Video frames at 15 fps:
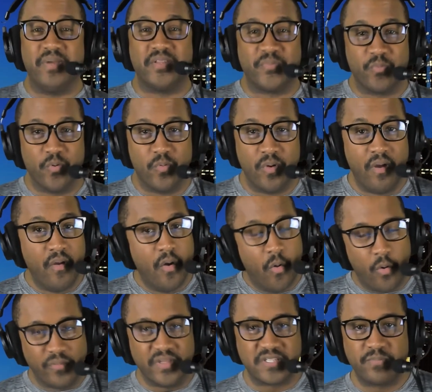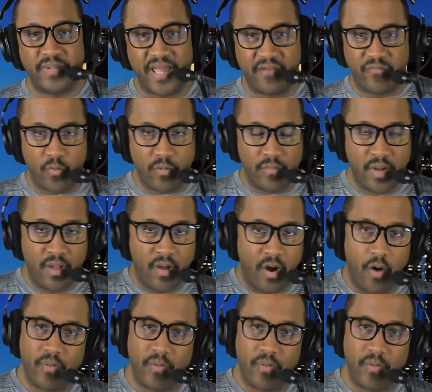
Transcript: I've been through on this platform.